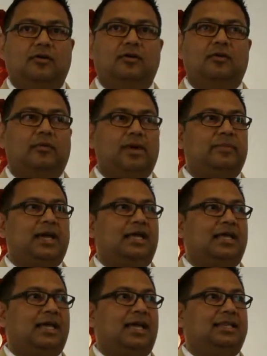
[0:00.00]
well, maybe I
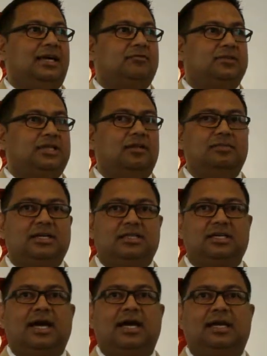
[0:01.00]
didn't get that result
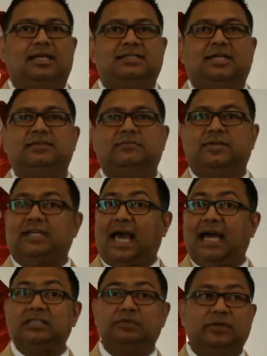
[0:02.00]
because I had a sense of
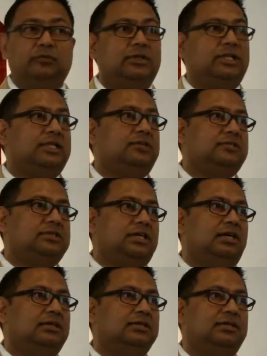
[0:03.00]
attachment within the
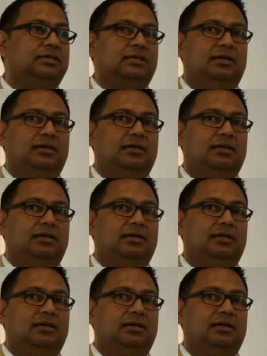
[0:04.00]
result.